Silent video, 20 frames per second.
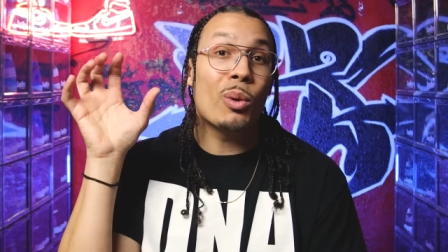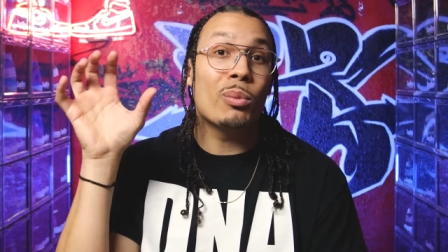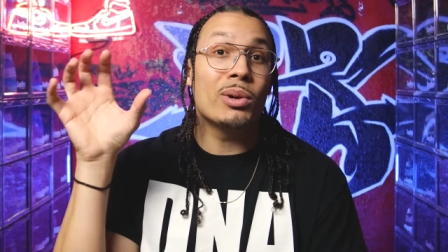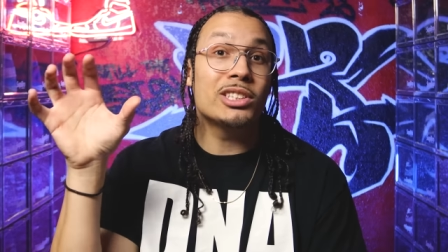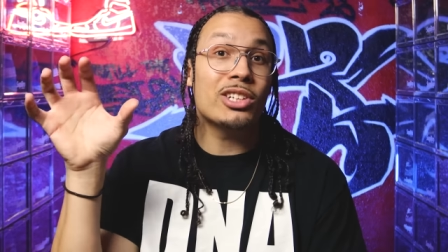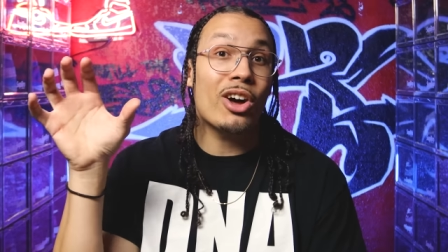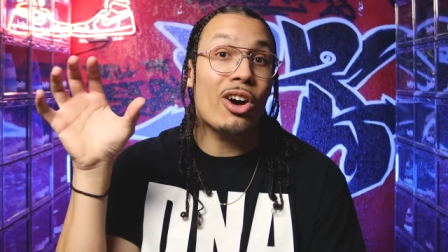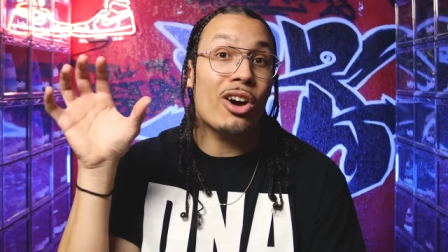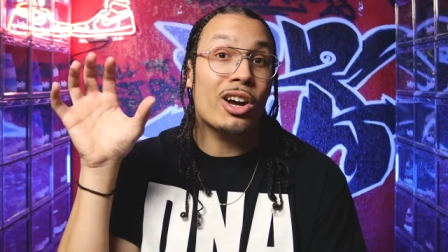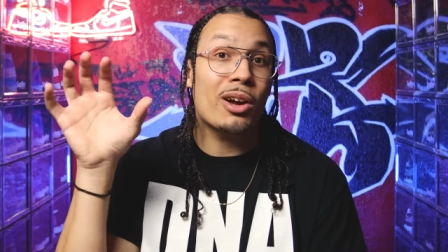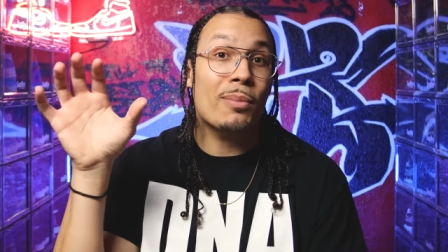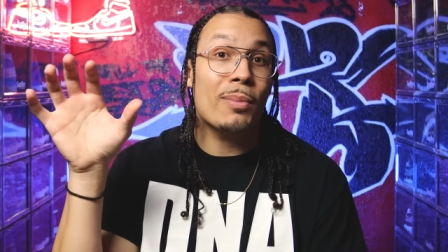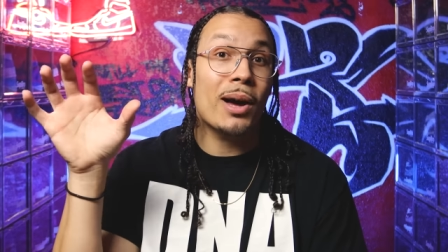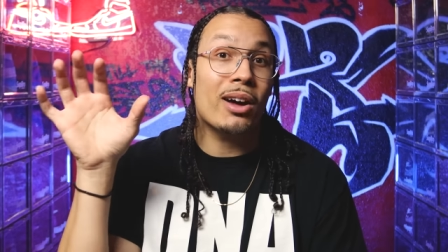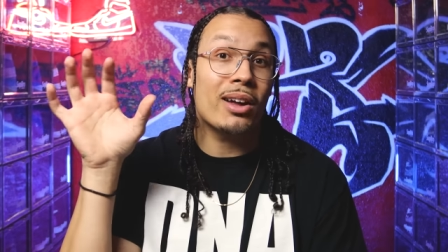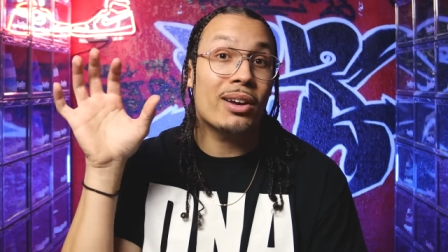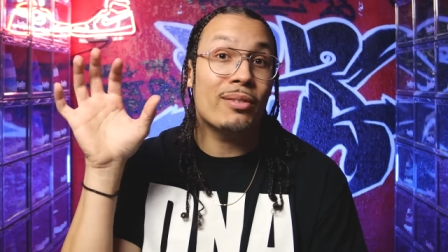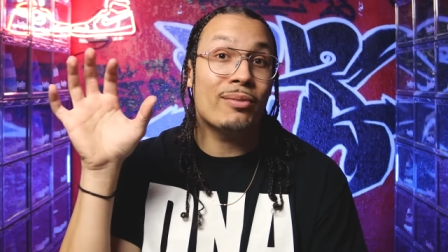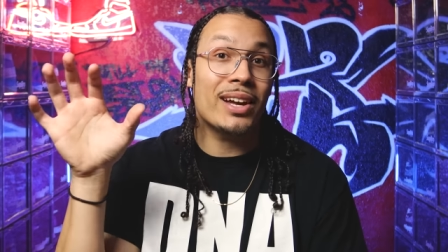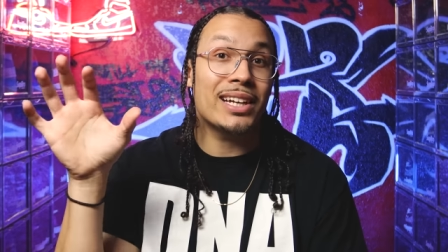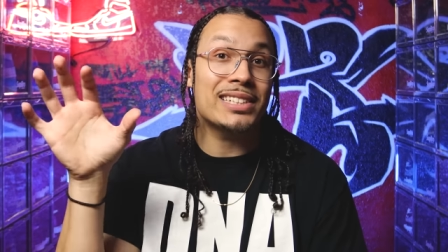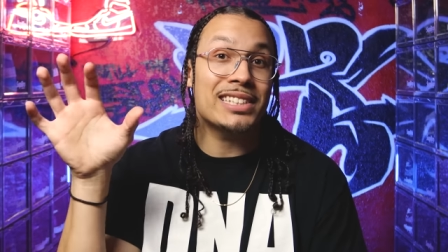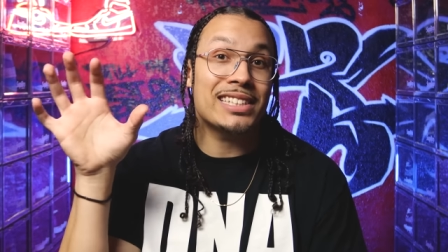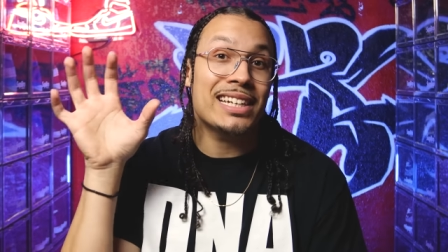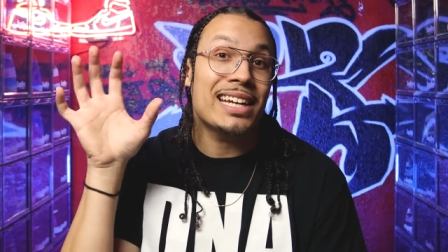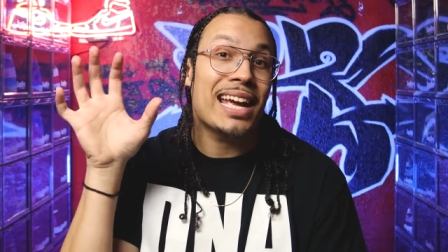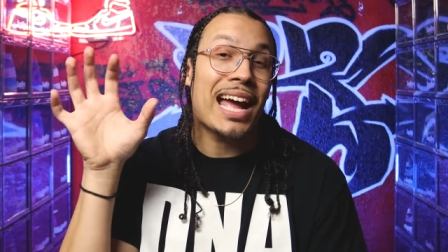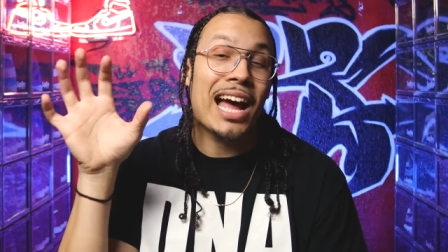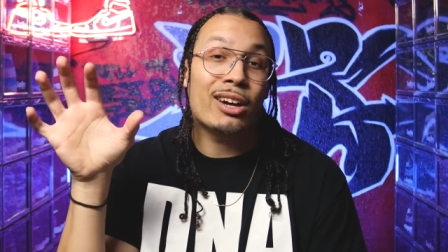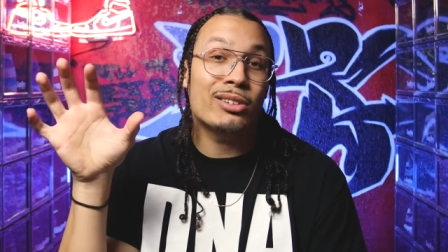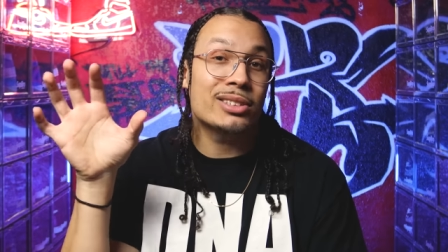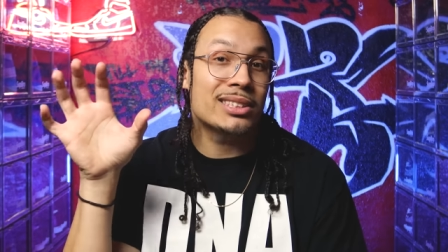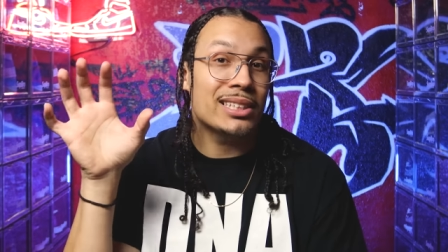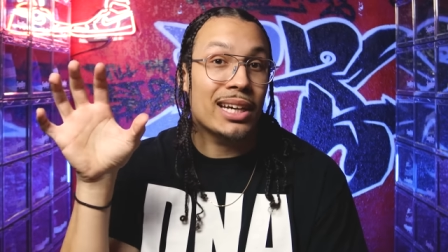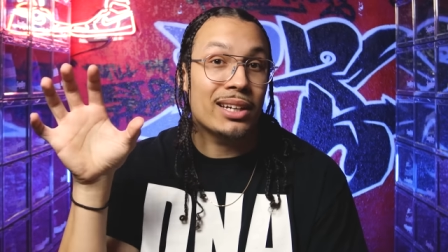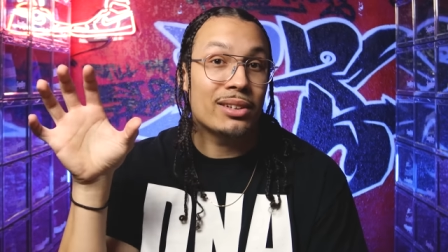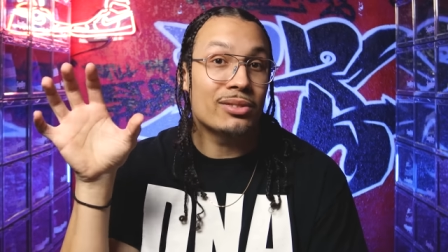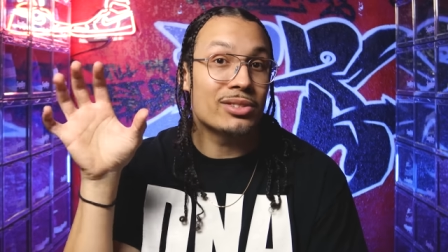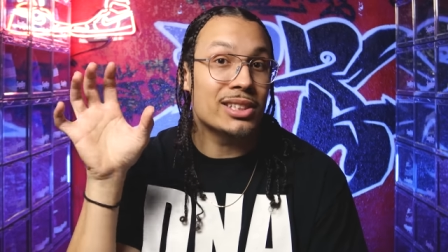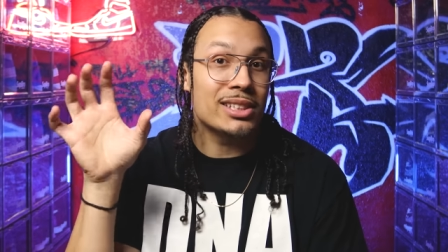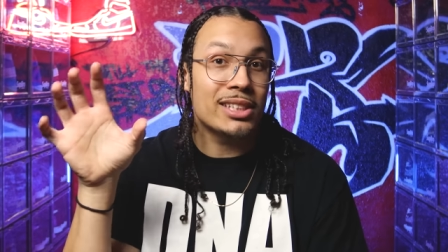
where we talk about investing outside of